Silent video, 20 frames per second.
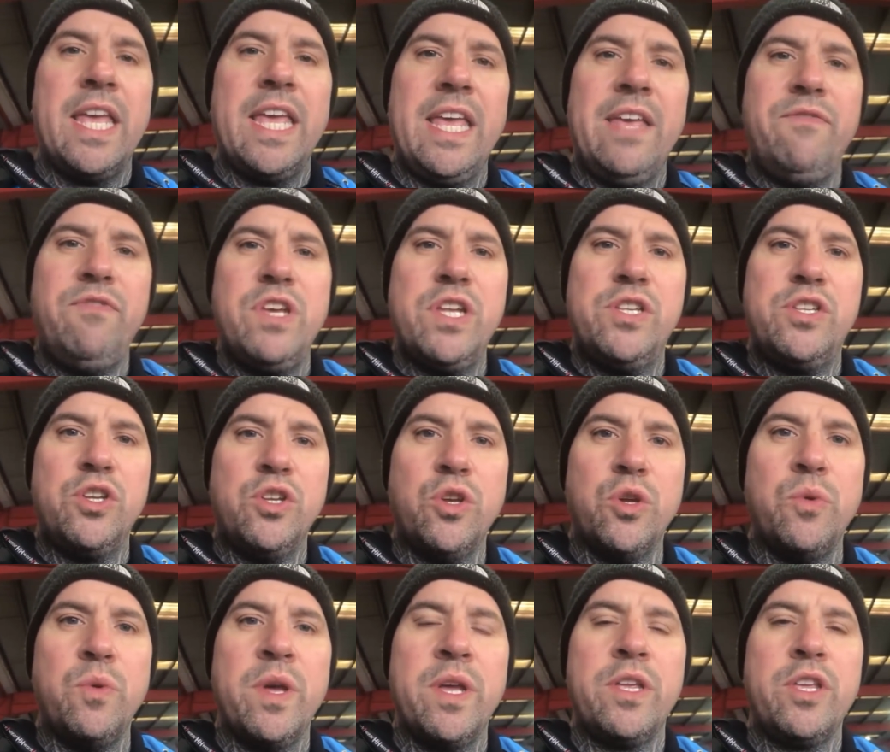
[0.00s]
If you
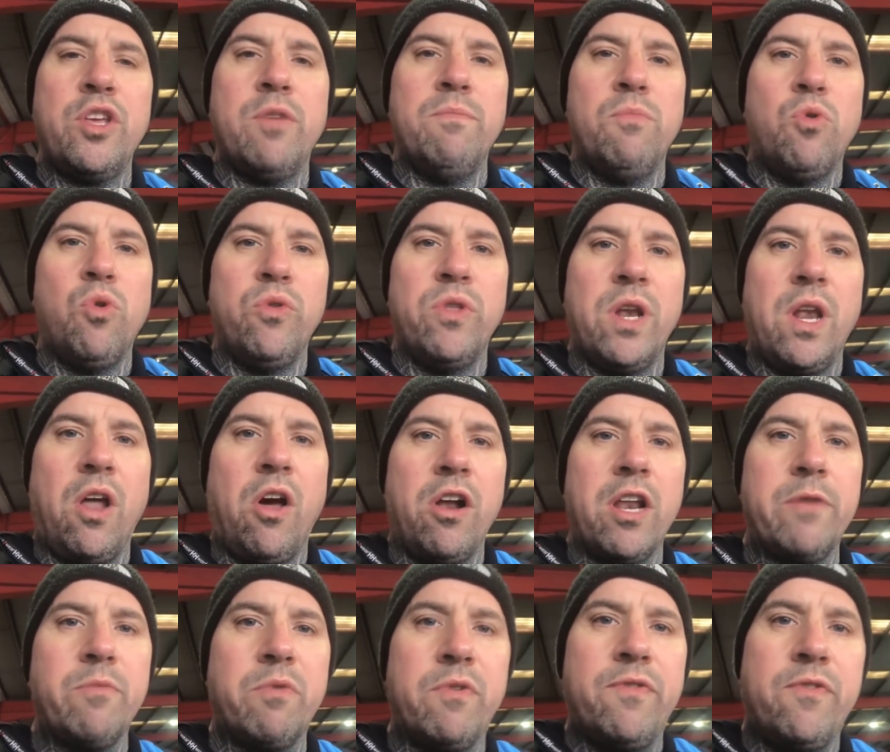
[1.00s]
do, you more than
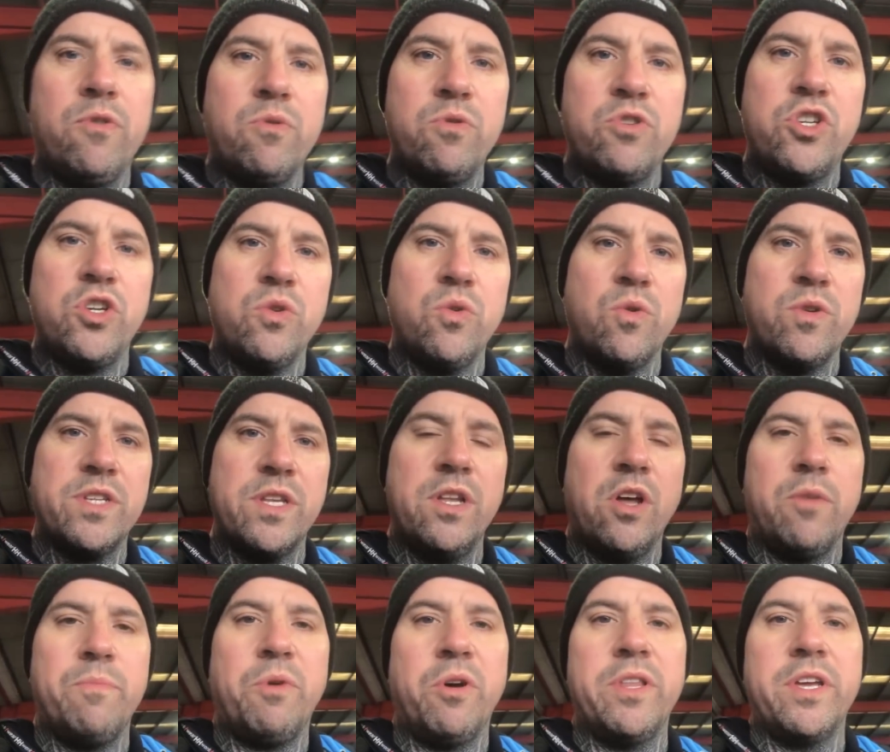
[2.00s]
likely will fall short and
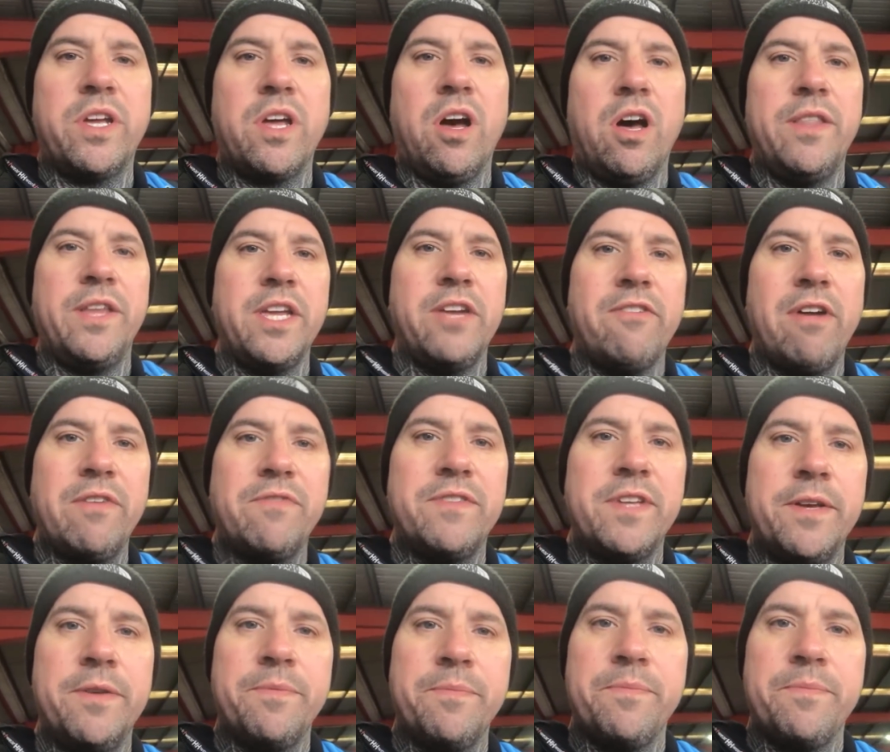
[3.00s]
not buy the car that you're after.